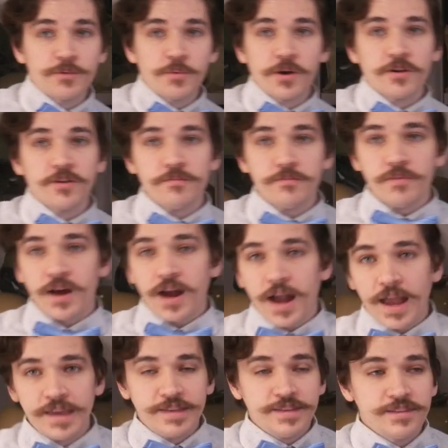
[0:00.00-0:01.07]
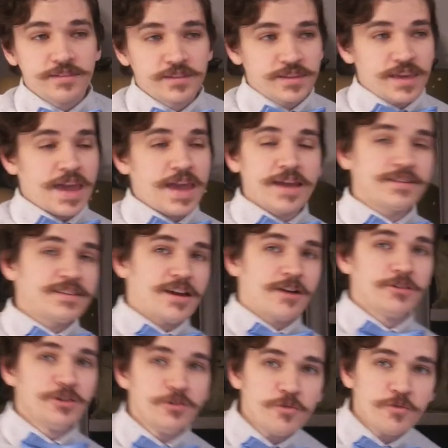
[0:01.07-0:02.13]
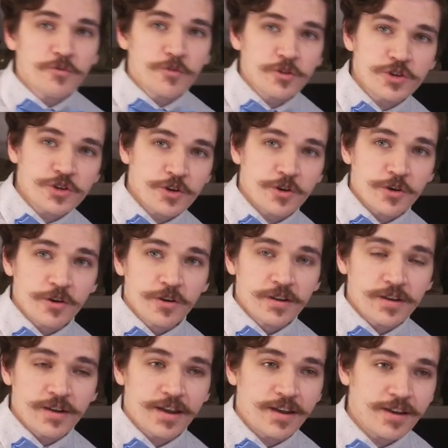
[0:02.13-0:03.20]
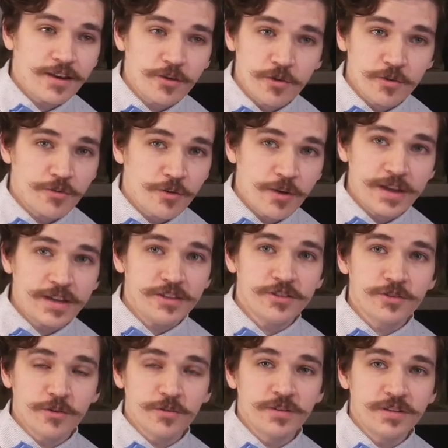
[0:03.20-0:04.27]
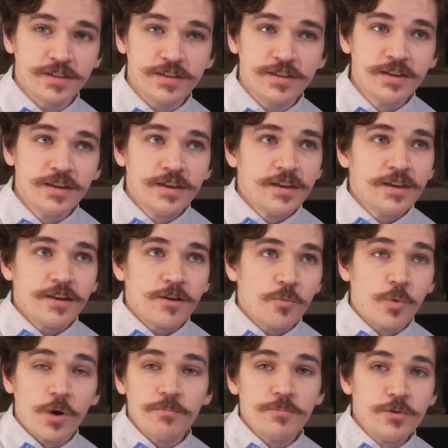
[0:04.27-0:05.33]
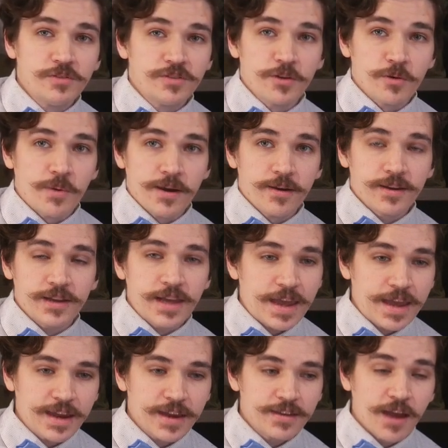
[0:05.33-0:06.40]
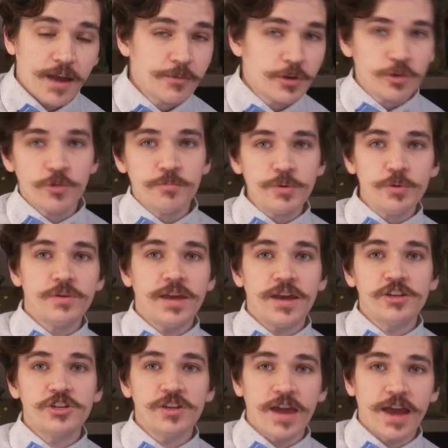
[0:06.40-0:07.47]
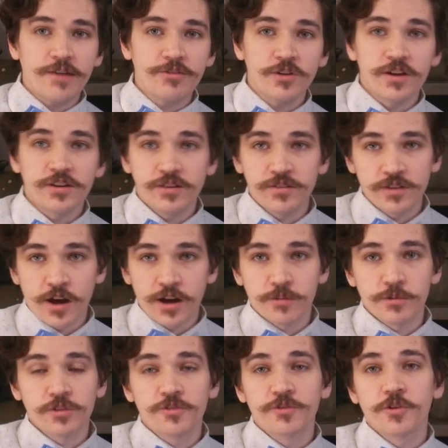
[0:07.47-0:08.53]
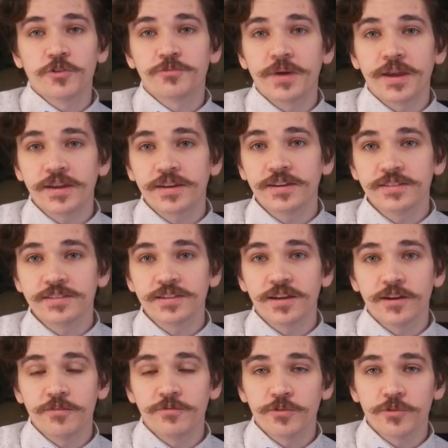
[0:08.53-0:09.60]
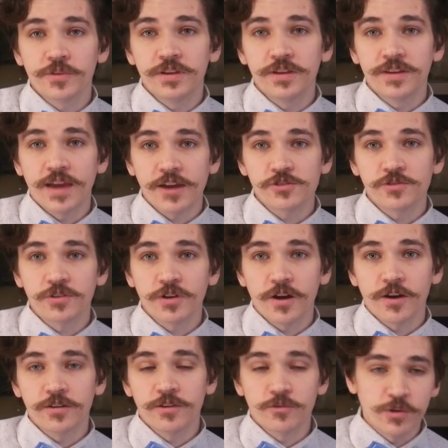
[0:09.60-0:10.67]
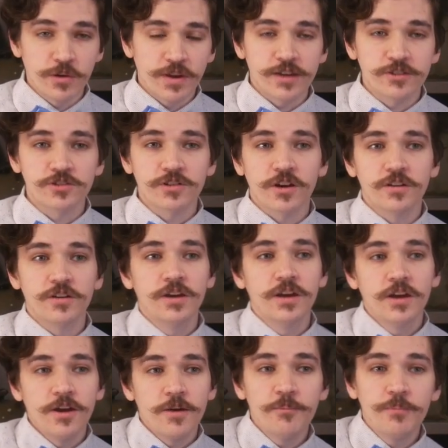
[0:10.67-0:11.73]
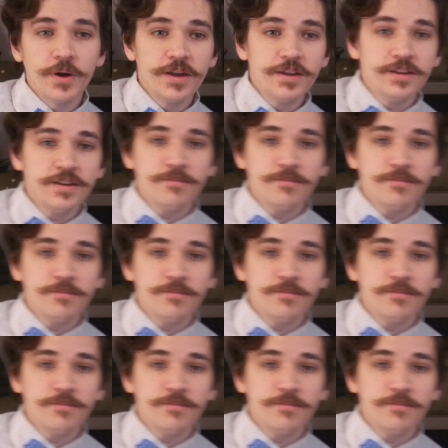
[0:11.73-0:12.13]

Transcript: where I can't tell you for sure, or for any certainty, what boots they're wearing. And I'm going to do a boot tangent after I talk about the first mannequin setup for the National Guard, the real National Guard. But